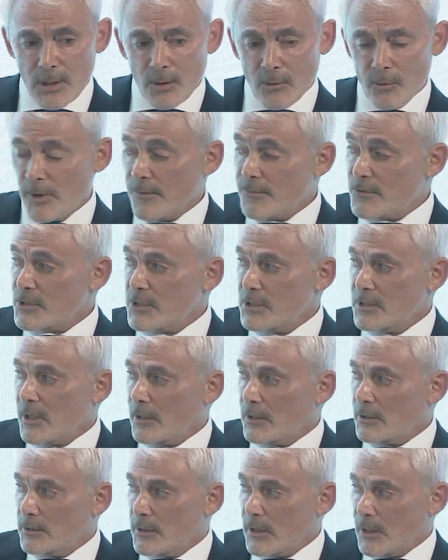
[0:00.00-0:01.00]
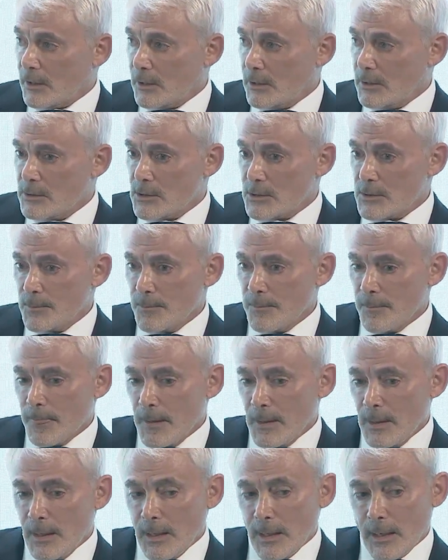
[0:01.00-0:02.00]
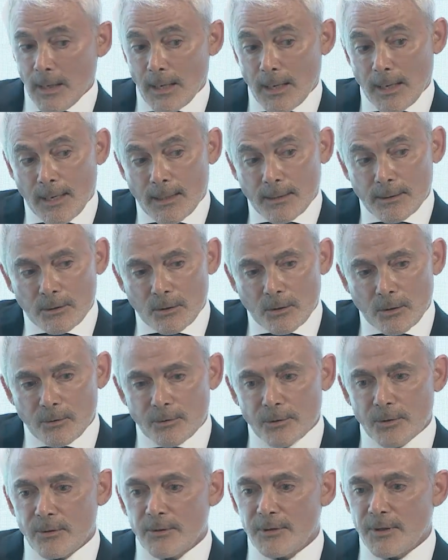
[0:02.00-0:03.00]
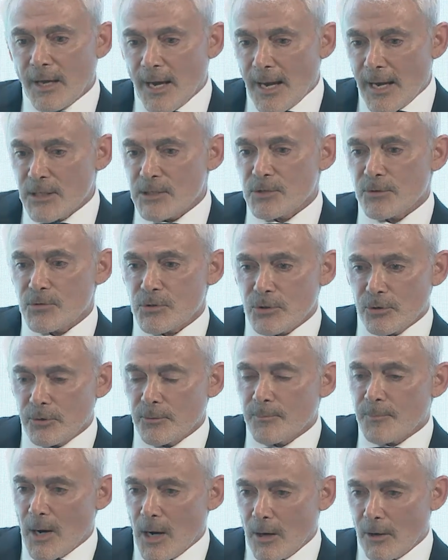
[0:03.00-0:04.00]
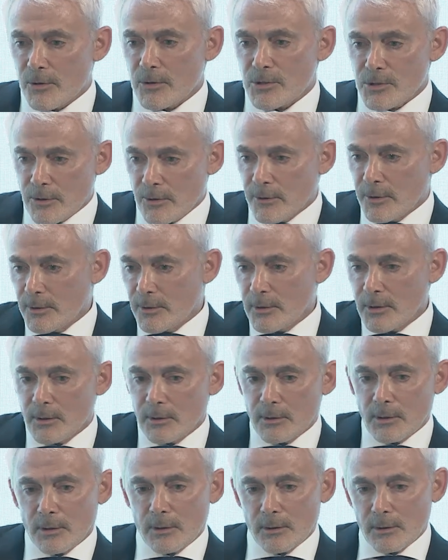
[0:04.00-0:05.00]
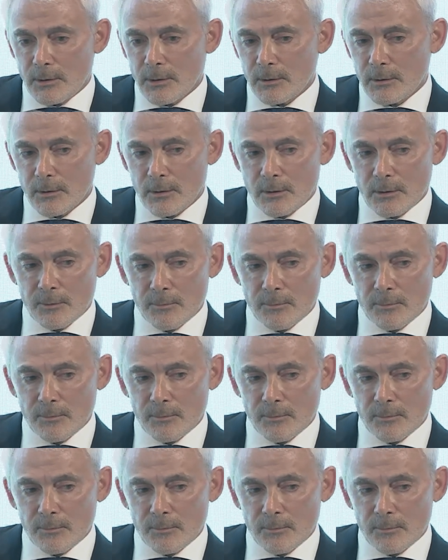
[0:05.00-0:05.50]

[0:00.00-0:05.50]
We haven't seen that in decades. And in the hands of certain powers or in